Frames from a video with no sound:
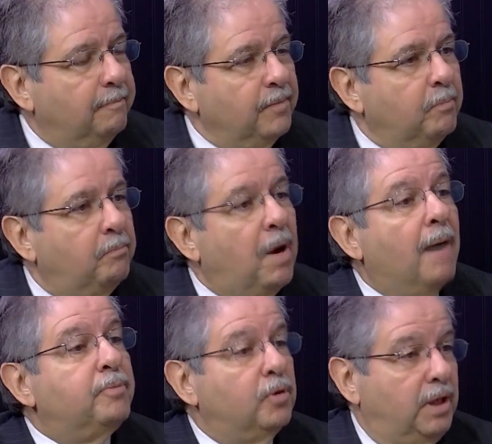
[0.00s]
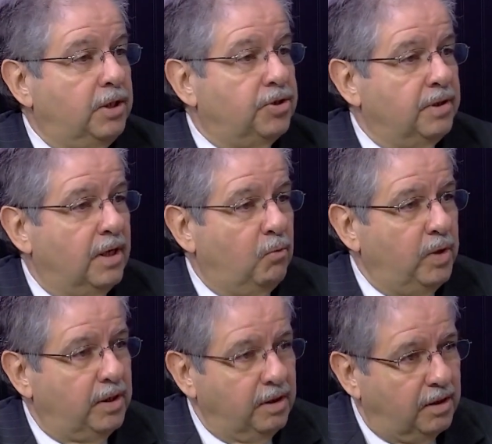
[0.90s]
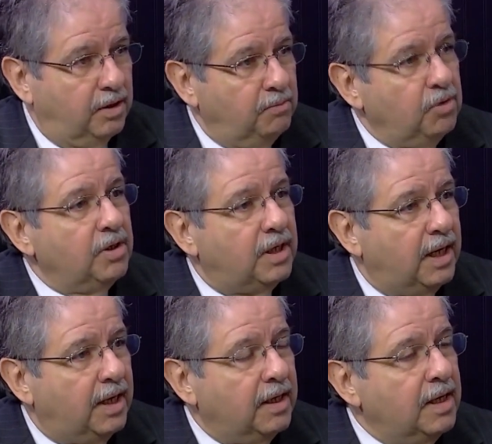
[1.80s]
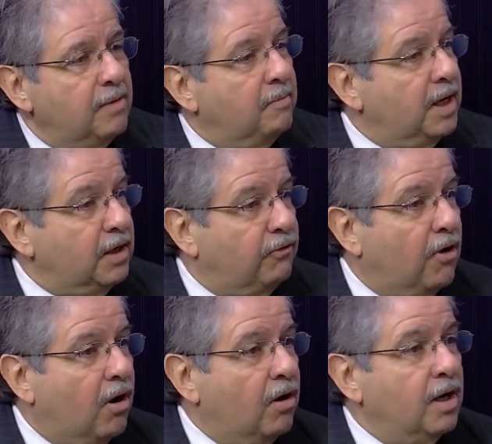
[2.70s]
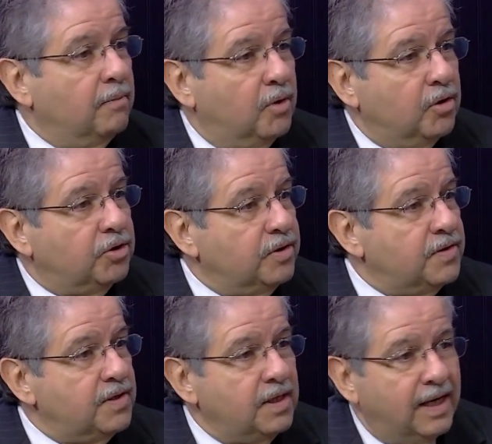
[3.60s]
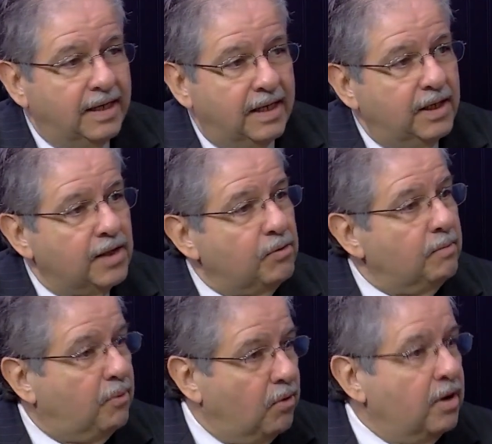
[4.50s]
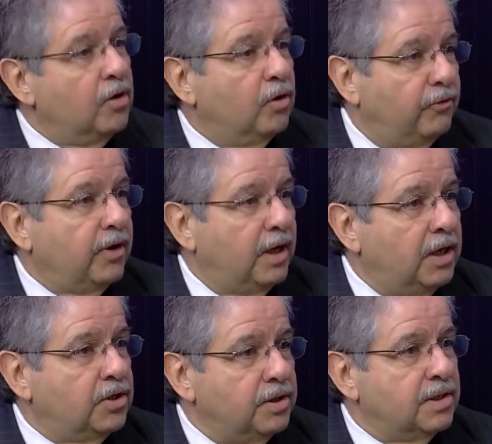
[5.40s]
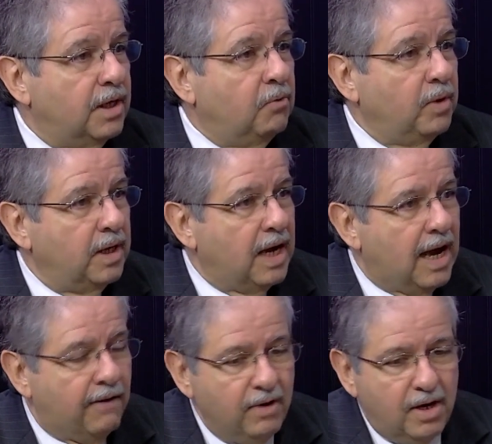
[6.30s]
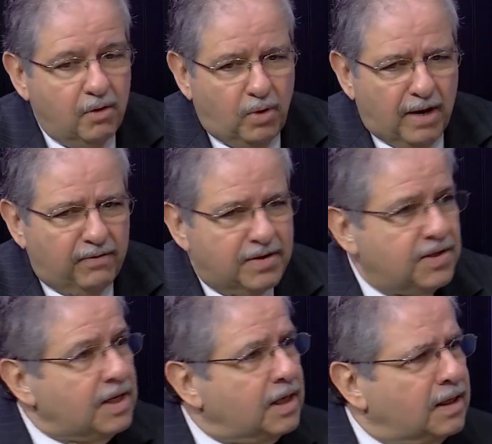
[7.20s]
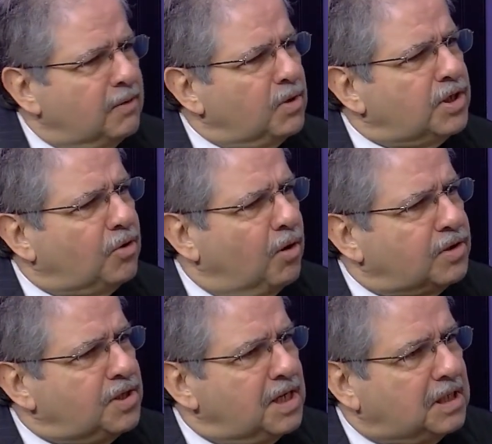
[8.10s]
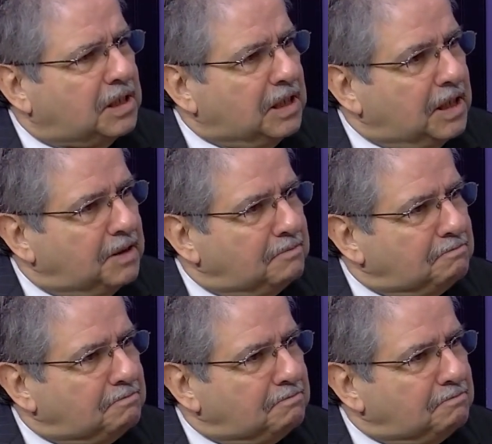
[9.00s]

population that we can communicate many of our emergency and any other important notifications that we have. We have the See It, what's it called? See It, Click It?